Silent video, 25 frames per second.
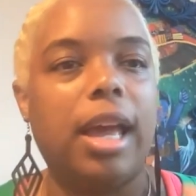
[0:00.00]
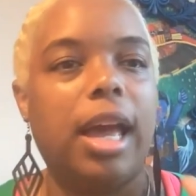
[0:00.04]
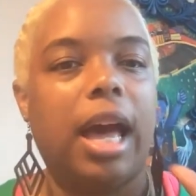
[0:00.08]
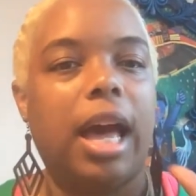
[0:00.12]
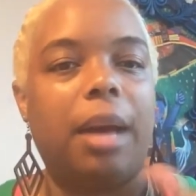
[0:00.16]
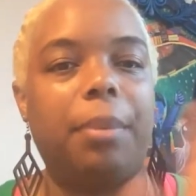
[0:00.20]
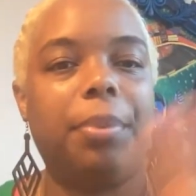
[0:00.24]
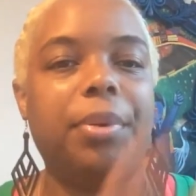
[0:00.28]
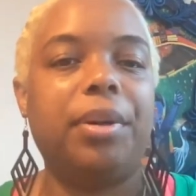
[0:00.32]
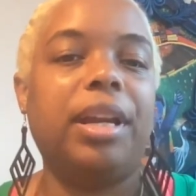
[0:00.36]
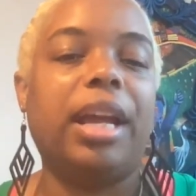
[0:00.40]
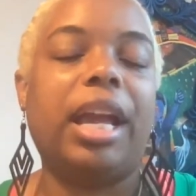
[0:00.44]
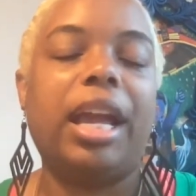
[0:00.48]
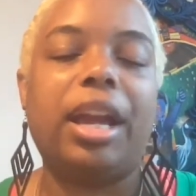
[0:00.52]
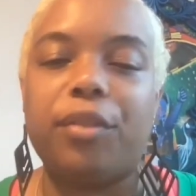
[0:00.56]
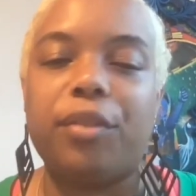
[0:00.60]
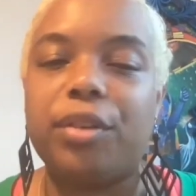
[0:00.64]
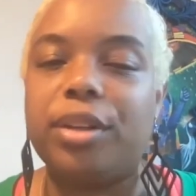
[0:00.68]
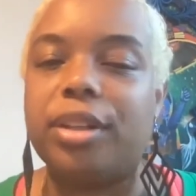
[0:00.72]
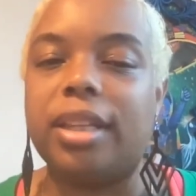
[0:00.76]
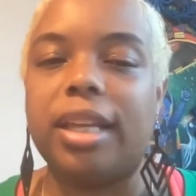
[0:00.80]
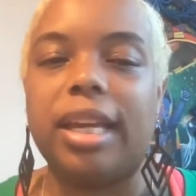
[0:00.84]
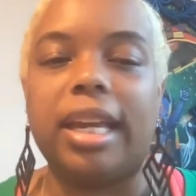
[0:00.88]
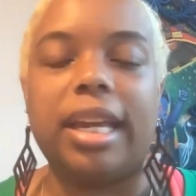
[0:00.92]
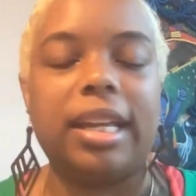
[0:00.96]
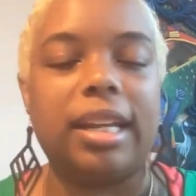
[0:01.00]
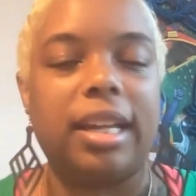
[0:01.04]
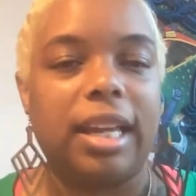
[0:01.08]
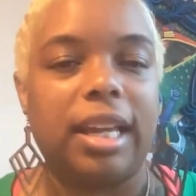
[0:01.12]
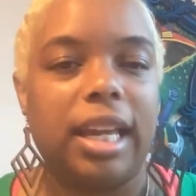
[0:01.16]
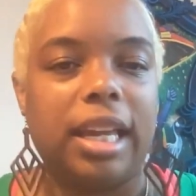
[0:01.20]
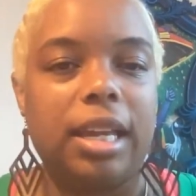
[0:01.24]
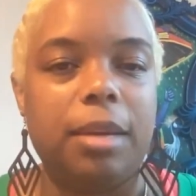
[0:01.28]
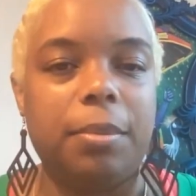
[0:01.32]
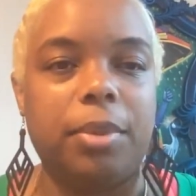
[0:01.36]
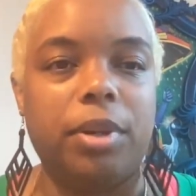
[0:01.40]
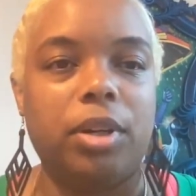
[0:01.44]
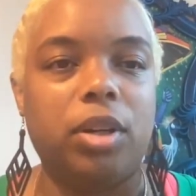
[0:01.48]
I put everything in an
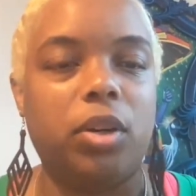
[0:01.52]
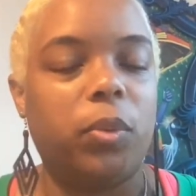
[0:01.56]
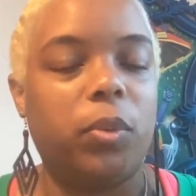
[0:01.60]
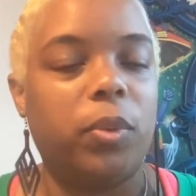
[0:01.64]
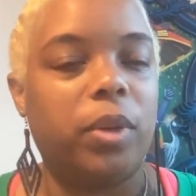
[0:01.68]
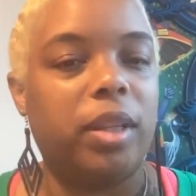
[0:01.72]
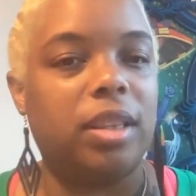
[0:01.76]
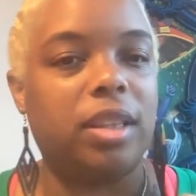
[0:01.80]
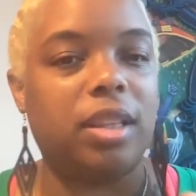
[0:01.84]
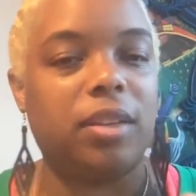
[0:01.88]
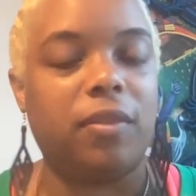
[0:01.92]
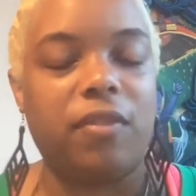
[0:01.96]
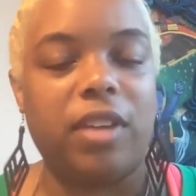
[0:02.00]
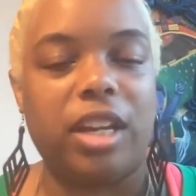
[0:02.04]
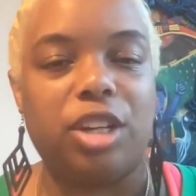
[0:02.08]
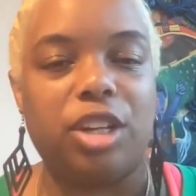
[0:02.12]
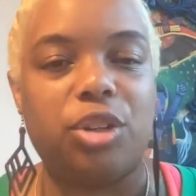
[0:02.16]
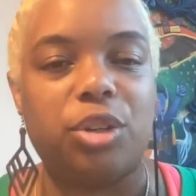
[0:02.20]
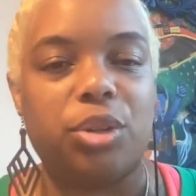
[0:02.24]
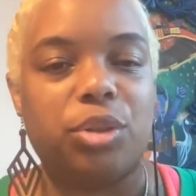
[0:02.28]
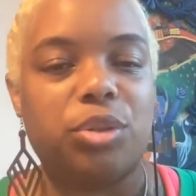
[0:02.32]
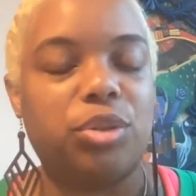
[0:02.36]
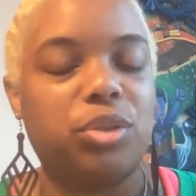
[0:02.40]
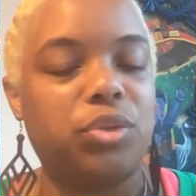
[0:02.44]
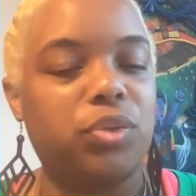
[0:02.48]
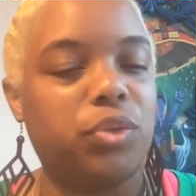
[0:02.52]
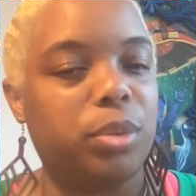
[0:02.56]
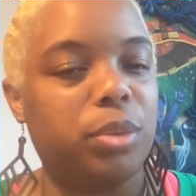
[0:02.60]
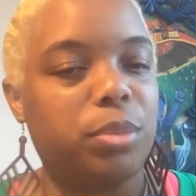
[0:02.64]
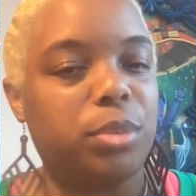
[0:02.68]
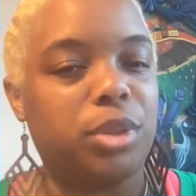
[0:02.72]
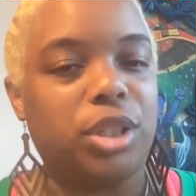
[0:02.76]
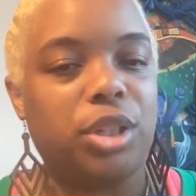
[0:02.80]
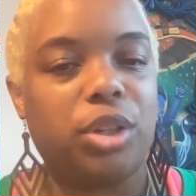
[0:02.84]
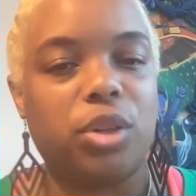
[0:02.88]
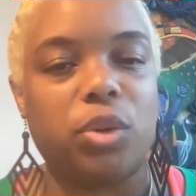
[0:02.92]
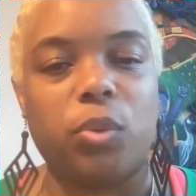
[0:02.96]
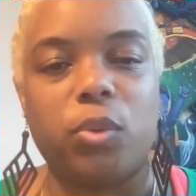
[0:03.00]
ebook with the vendors from
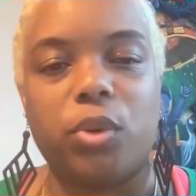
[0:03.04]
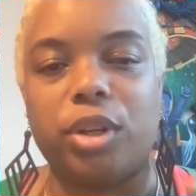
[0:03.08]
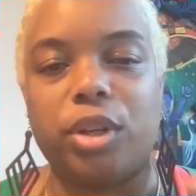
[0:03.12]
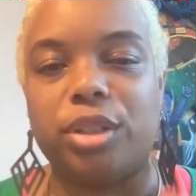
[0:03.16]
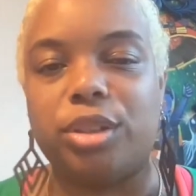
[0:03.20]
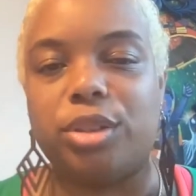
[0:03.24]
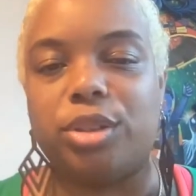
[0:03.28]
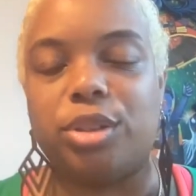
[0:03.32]
tier 1,